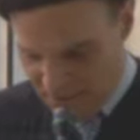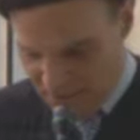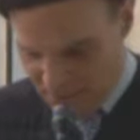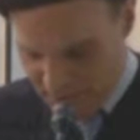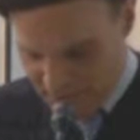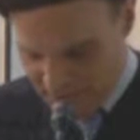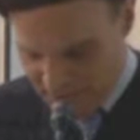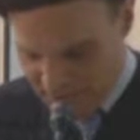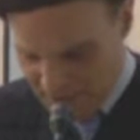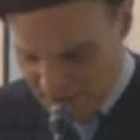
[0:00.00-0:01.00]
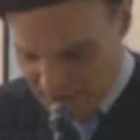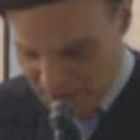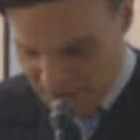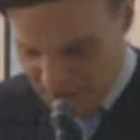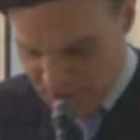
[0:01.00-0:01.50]
with respect to Senator
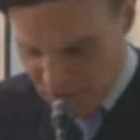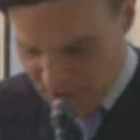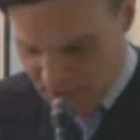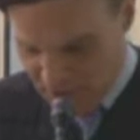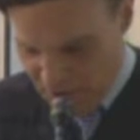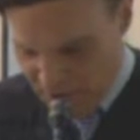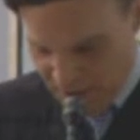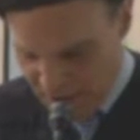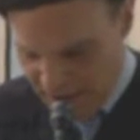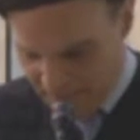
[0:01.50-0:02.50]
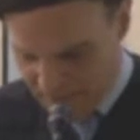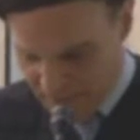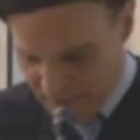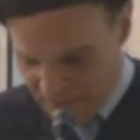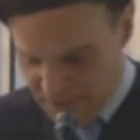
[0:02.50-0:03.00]
Schumer, noting that
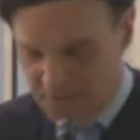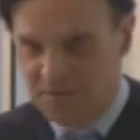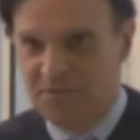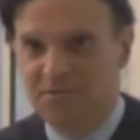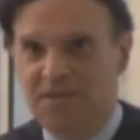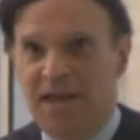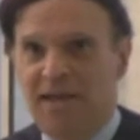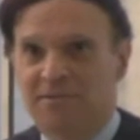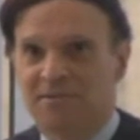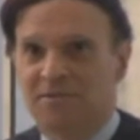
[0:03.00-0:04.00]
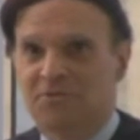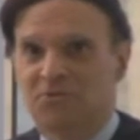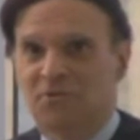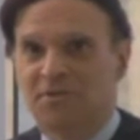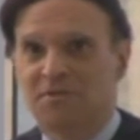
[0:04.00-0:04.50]
Justice Jackson, as
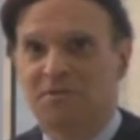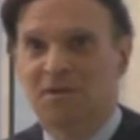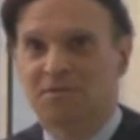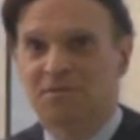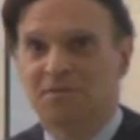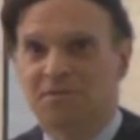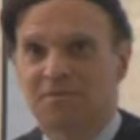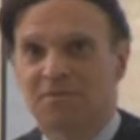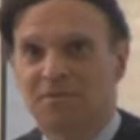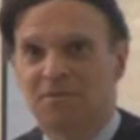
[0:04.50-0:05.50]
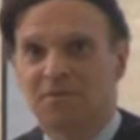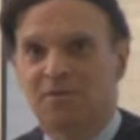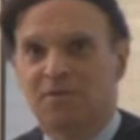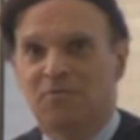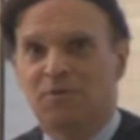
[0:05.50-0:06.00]
Circuit Justice,
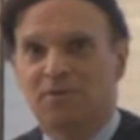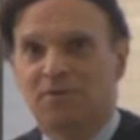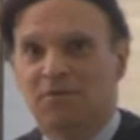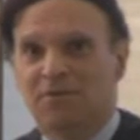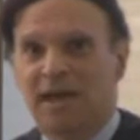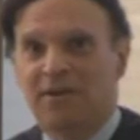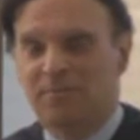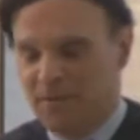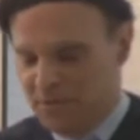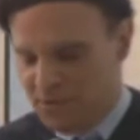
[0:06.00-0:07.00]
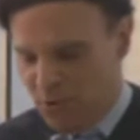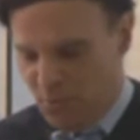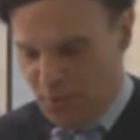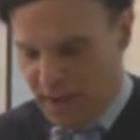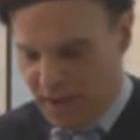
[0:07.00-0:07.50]
would no doubt have been so
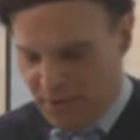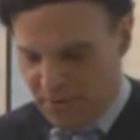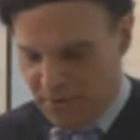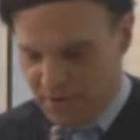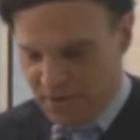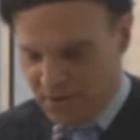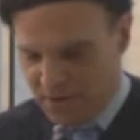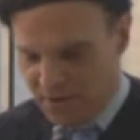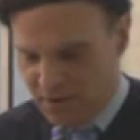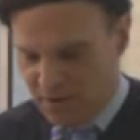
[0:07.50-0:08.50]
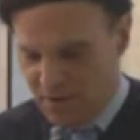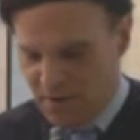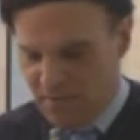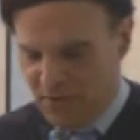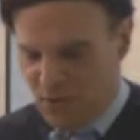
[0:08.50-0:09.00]
proud
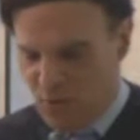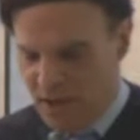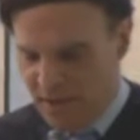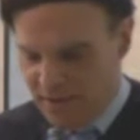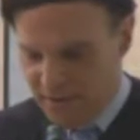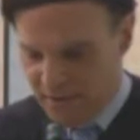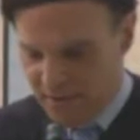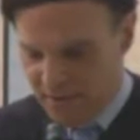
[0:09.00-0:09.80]
of the quality